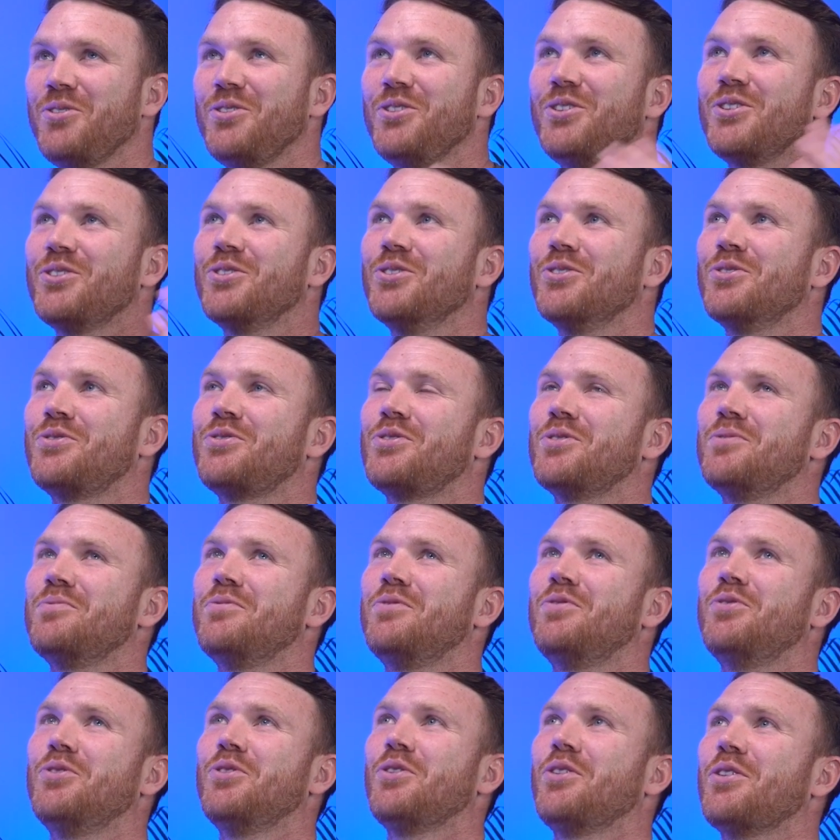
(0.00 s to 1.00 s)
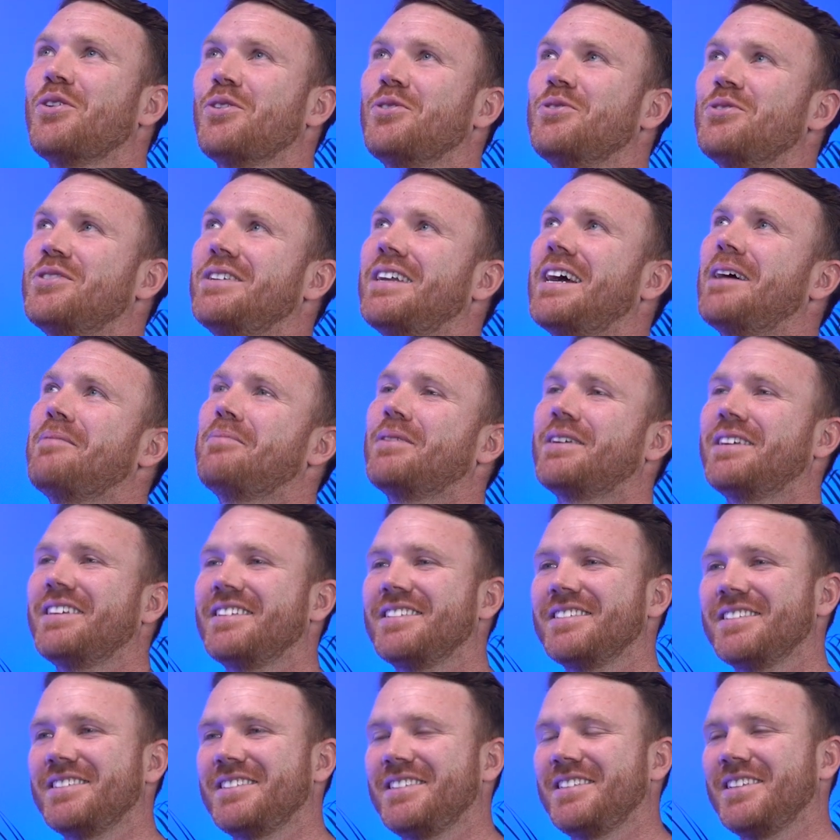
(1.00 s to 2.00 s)
do you go from 4,000
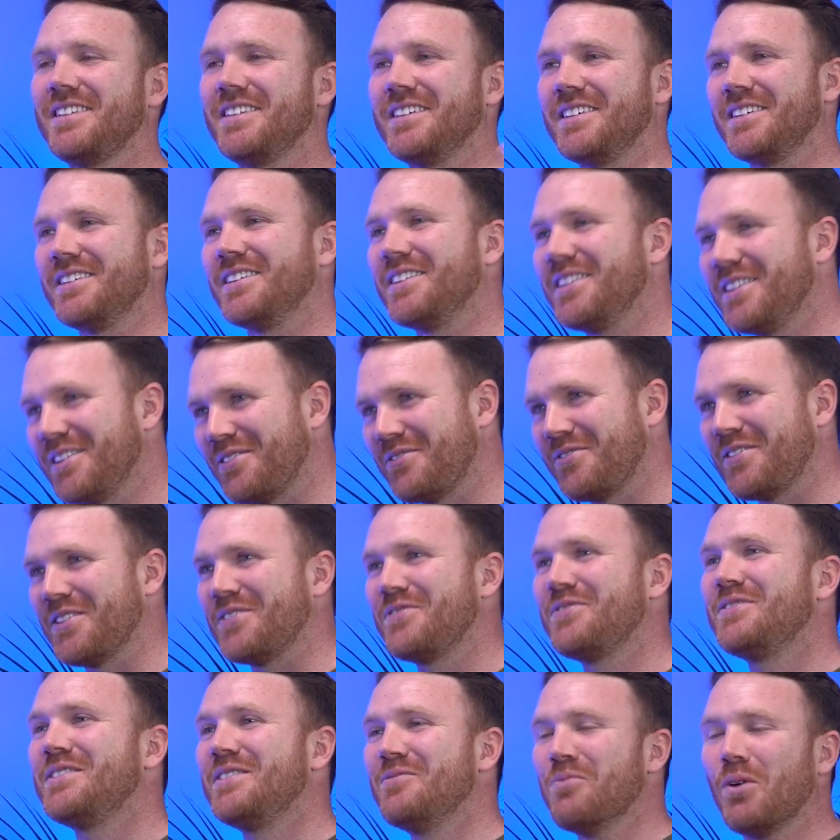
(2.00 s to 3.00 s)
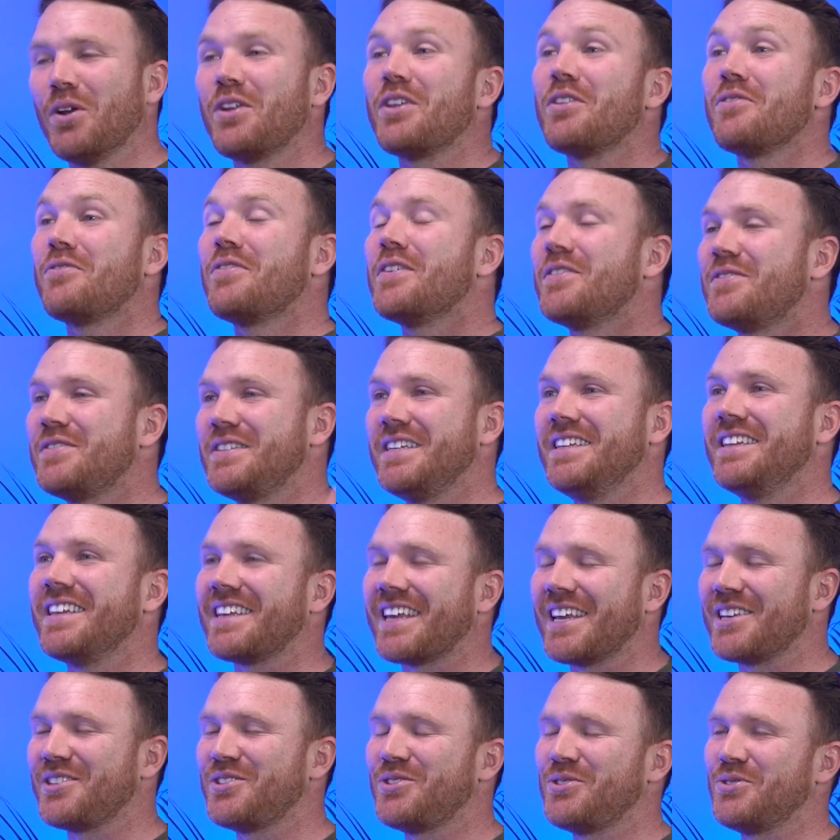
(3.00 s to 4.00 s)
applicants to one of the 15 that
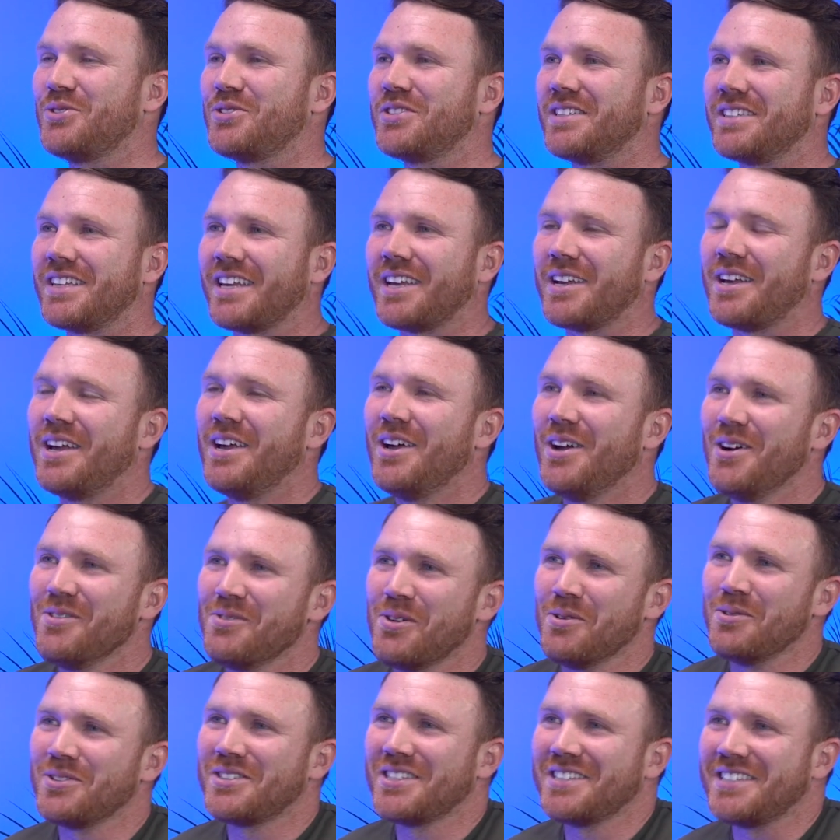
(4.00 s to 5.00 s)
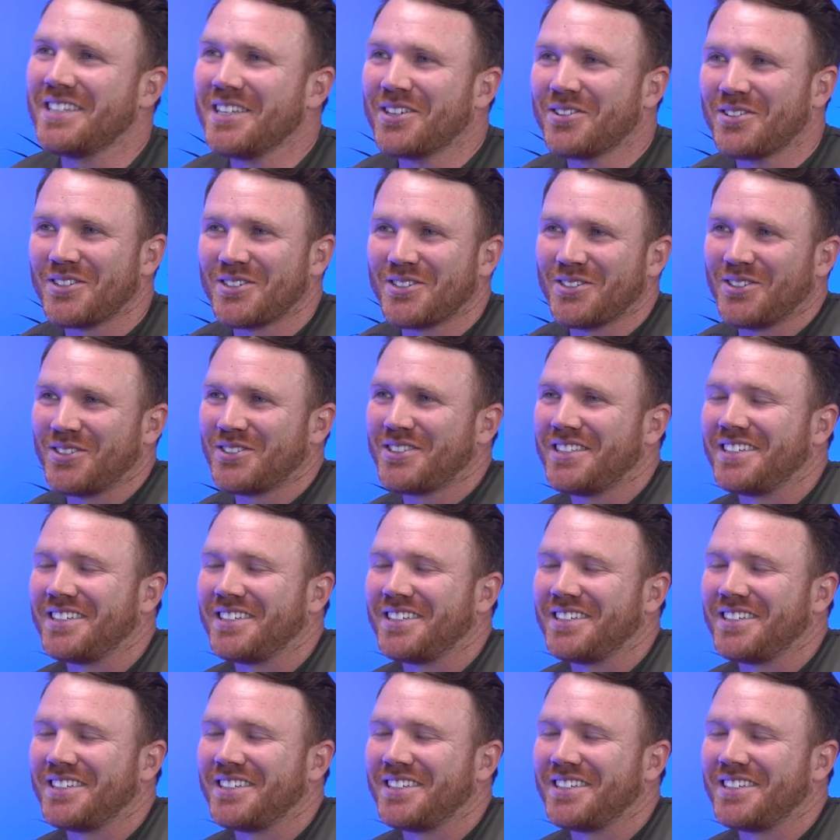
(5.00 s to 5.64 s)
gets chosen? What was the secret sauce